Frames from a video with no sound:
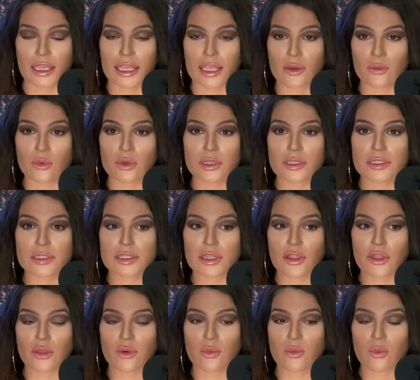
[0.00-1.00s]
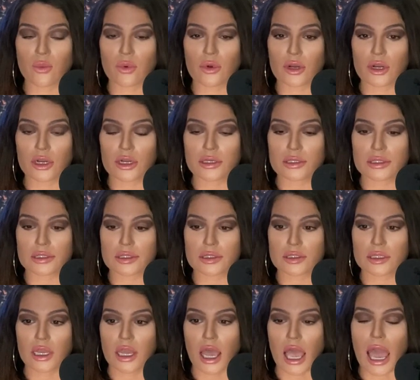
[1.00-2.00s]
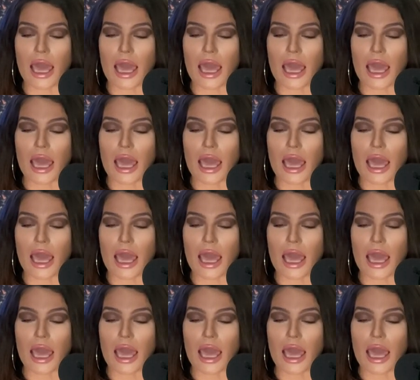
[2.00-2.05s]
It was the worst.